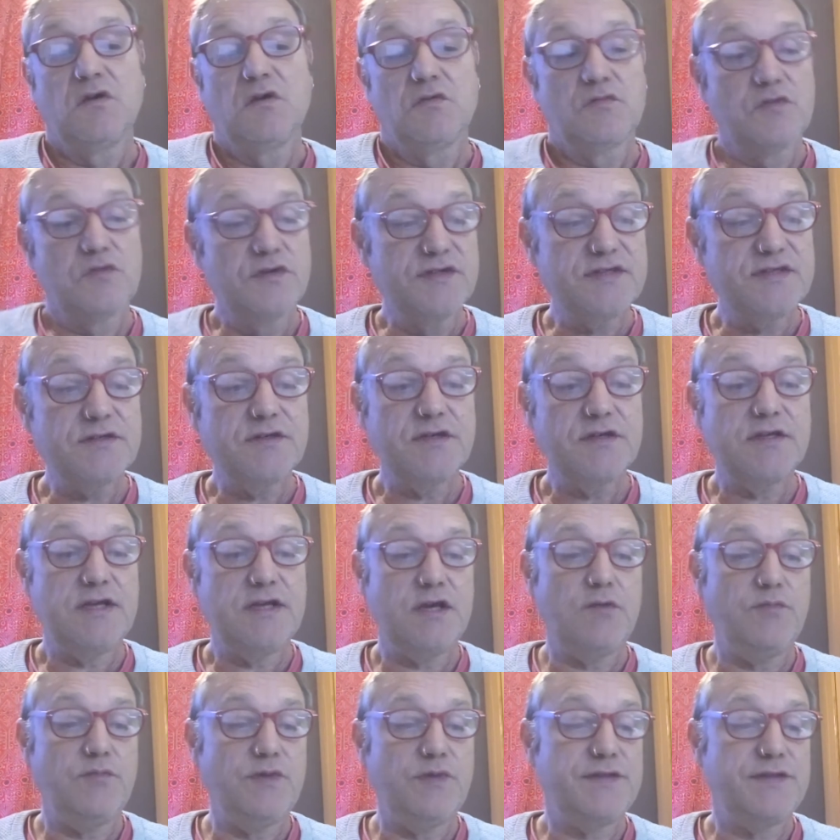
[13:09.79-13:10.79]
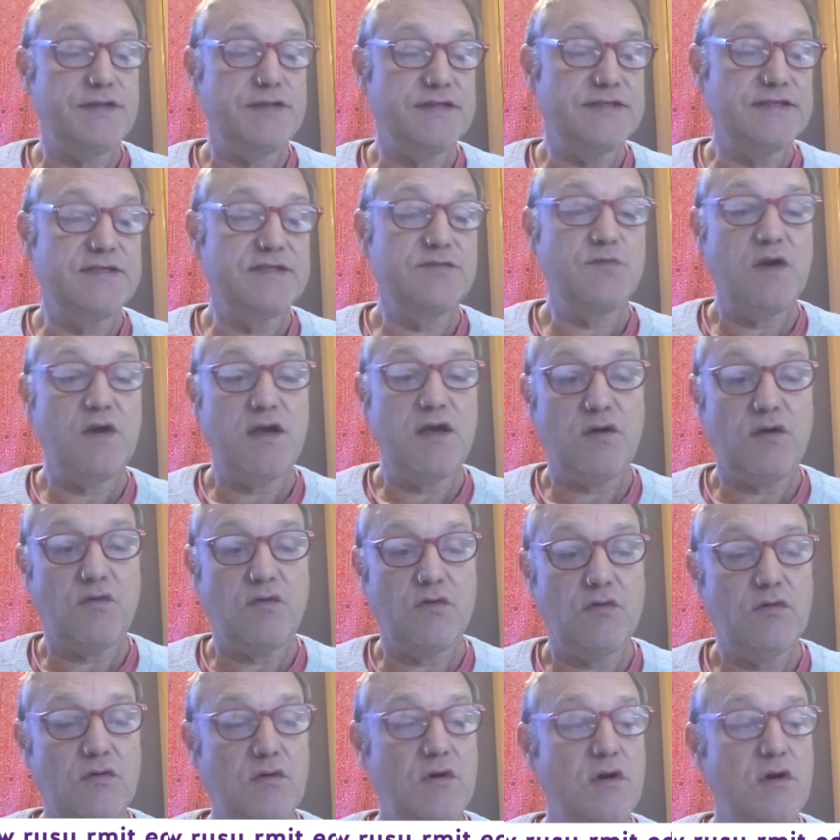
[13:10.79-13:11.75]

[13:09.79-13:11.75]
RUSU can help with this as well,